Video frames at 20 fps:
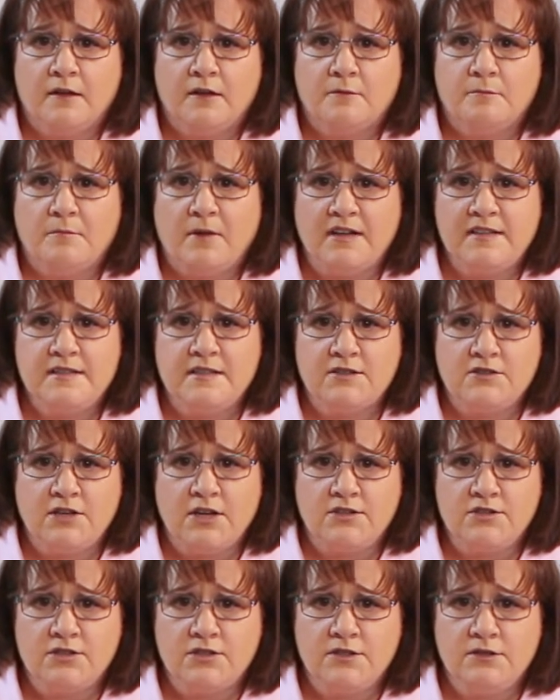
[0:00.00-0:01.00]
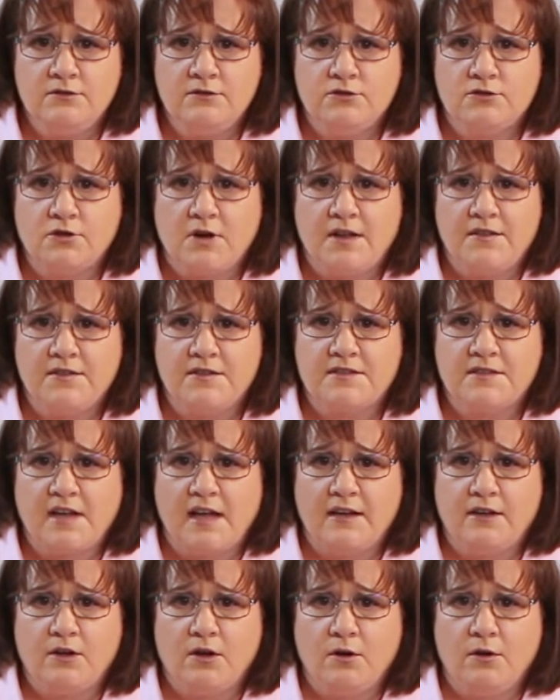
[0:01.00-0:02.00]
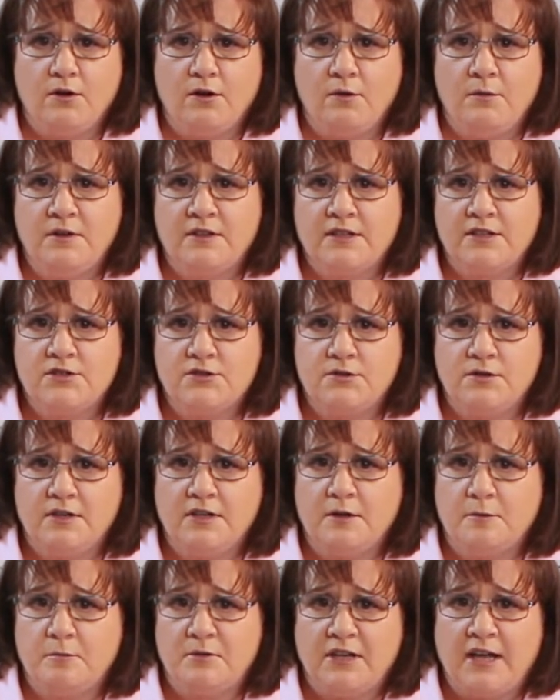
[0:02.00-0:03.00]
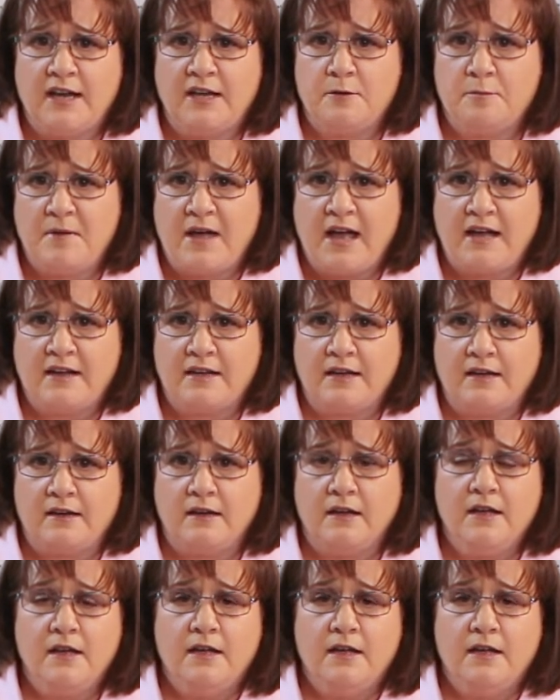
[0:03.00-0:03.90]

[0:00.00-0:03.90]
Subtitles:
My suggestion, try the Zykoto unless you need a blank backing.